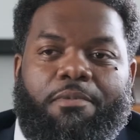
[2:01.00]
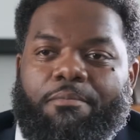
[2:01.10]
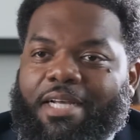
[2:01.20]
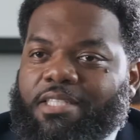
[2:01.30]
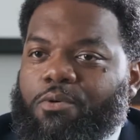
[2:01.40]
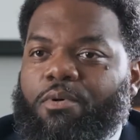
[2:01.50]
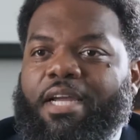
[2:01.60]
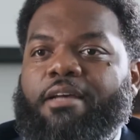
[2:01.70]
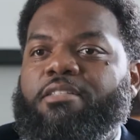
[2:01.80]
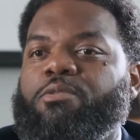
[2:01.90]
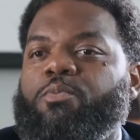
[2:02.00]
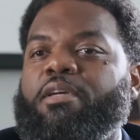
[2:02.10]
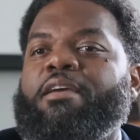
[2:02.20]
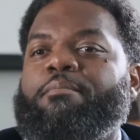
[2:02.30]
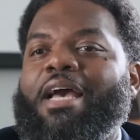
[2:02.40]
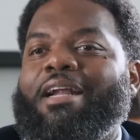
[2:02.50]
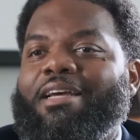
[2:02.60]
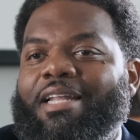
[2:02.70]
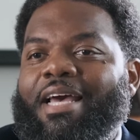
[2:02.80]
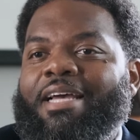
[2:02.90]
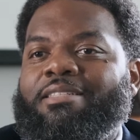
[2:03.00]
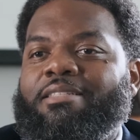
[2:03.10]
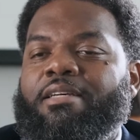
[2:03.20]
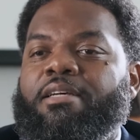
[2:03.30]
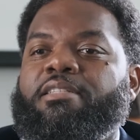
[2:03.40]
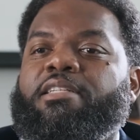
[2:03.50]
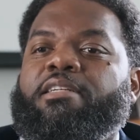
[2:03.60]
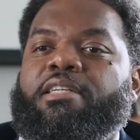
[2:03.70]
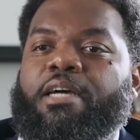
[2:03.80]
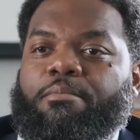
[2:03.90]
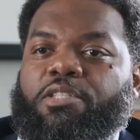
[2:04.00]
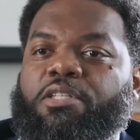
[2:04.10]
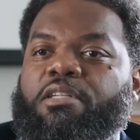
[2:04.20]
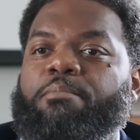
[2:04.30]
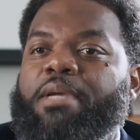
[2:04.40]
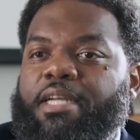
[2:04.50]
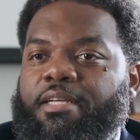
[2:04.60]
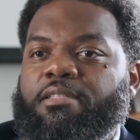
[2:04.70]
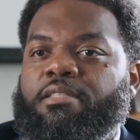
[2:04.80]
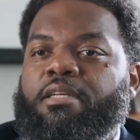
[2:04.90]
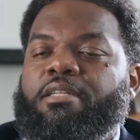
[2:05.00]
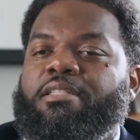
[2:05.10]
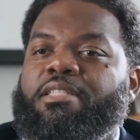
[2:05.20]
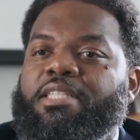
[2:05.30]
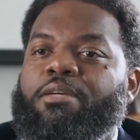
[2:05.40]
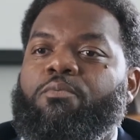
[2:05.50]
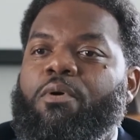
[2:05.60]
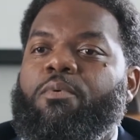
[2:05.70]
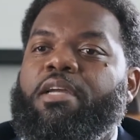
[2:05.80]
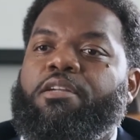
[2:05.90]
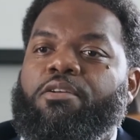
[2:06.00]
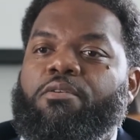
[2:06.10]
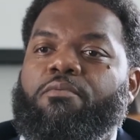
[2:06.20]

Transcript: of my school counselors would get me out of class to come to the meetings to see what we can do to